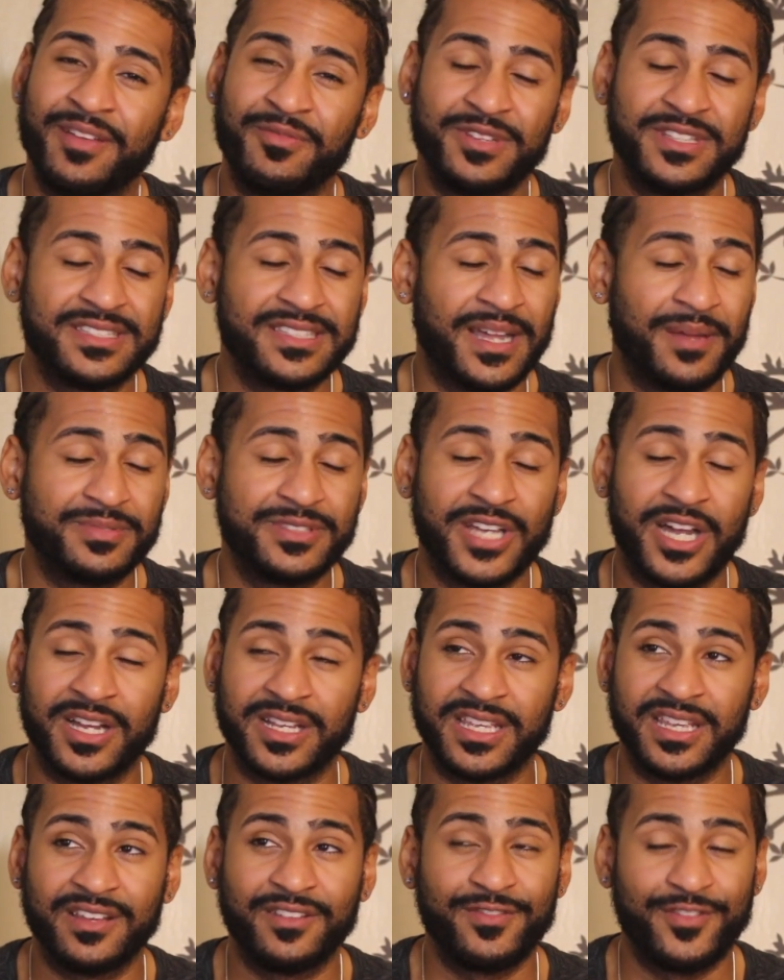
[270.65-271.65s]
and we stopped
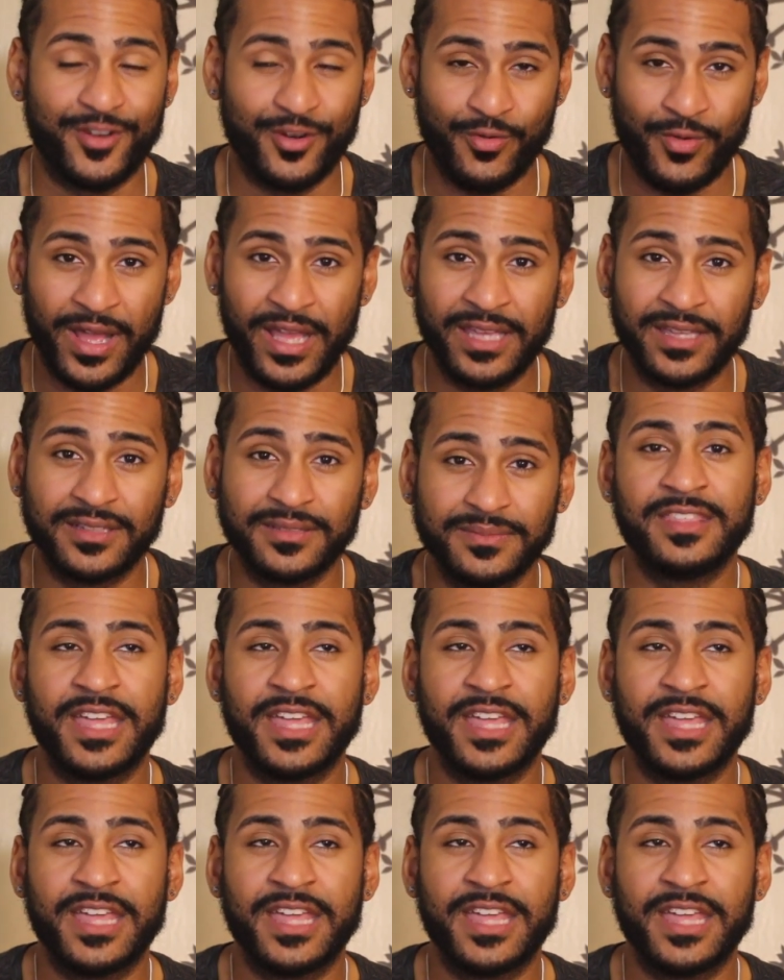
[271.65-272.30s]
talking for a while.